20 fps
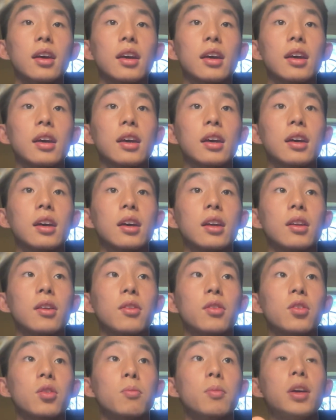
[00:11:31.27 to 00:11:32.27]
And
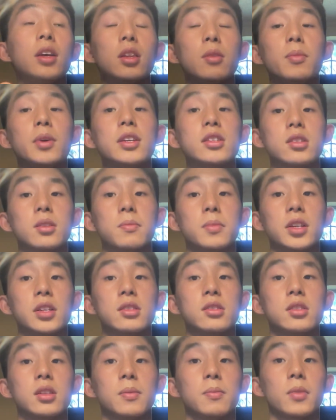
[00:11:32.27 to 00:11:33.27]
to me, the B S M D
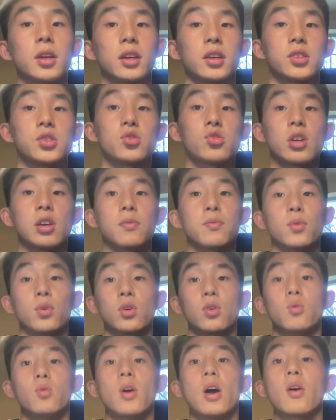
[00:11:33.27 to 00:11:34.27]
seemed like a straightforward
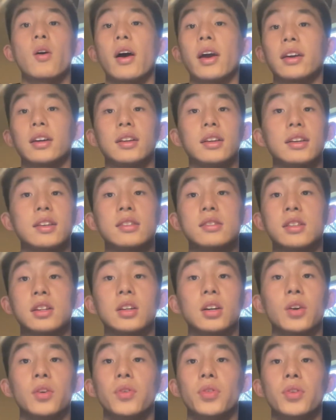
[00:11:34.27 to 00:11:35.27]
route I can easily
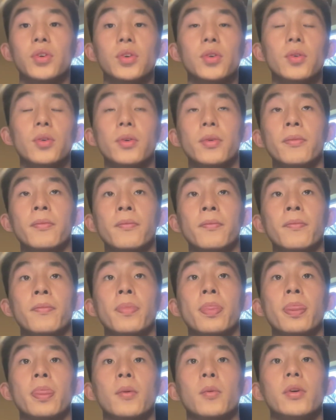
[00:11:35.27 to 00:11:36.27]
go through
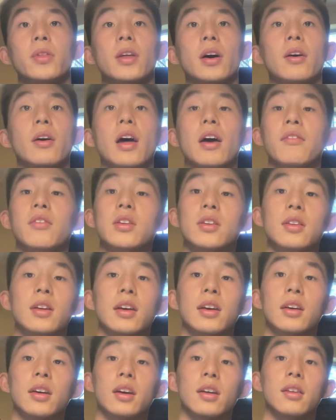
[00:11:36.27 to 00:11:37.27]
without having to
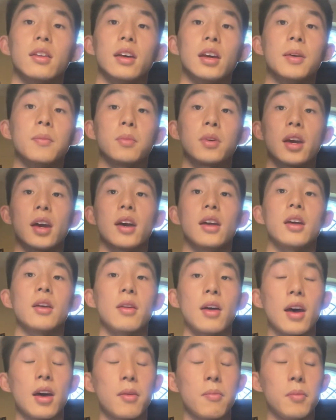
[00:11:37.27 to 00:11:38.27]
take the MCAT and,
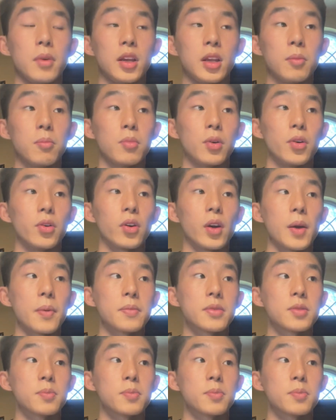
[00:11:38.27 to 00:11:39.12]
and many programs.